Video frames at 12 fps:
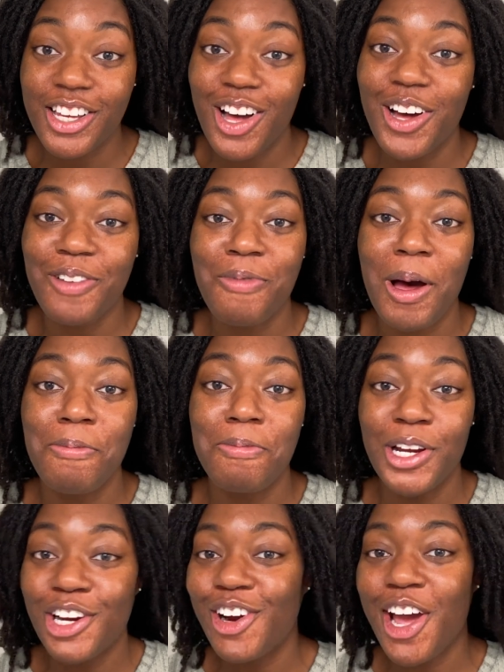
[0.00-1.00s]
y'all, if my
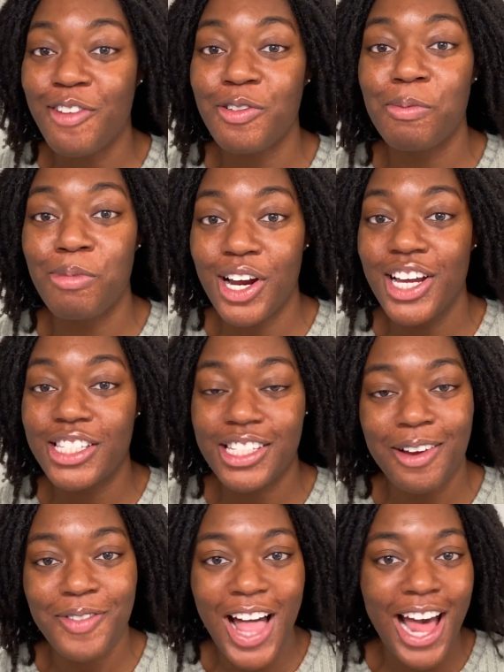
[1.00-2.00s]
mirror ever breaks, and
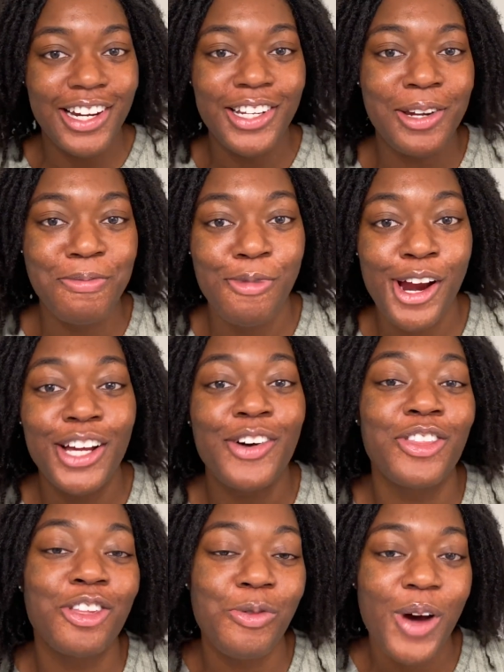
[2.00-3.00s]
I'm glad it didn't break
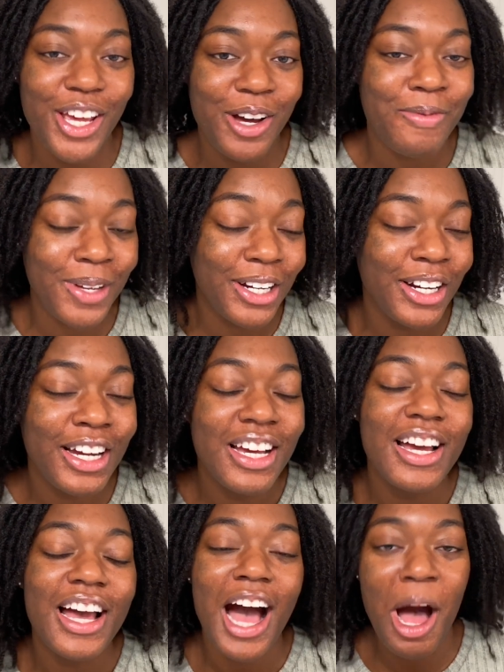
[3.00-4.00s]
on the way up here,
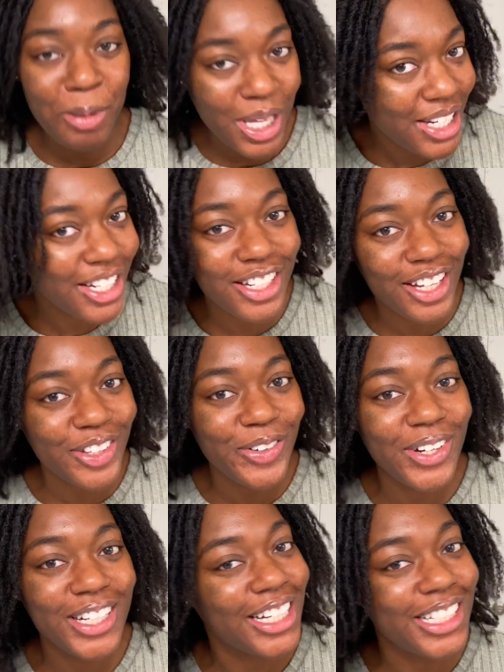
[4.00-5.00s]
I'm getting another
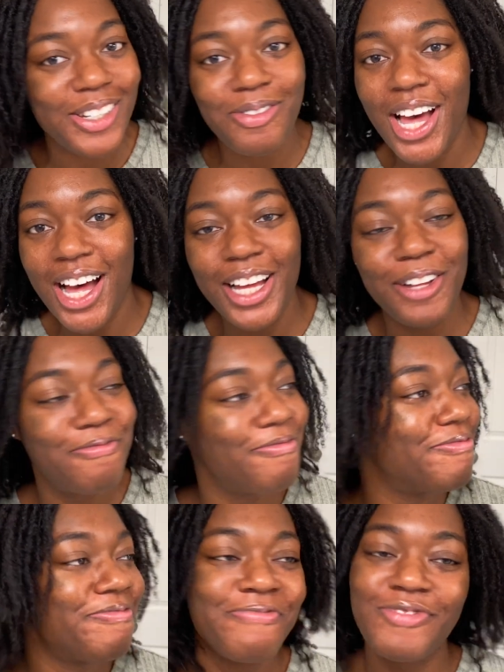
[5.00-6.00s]
one, because I'm not
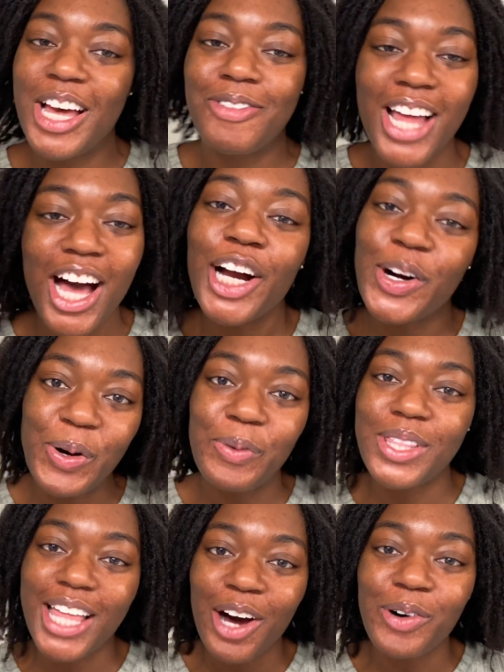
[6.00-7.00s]
going
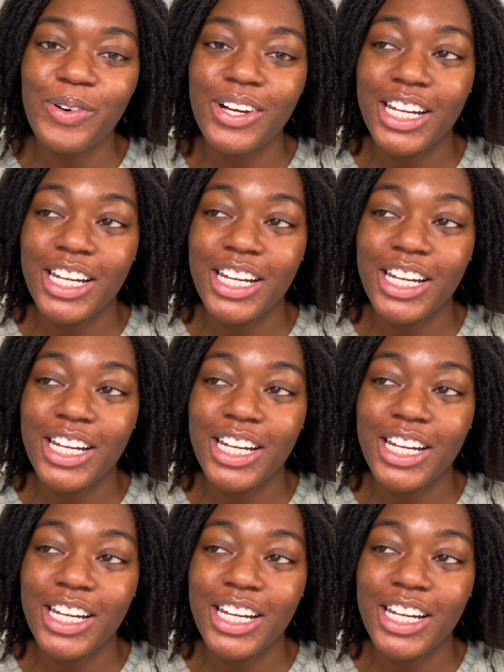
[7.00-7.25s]
without one.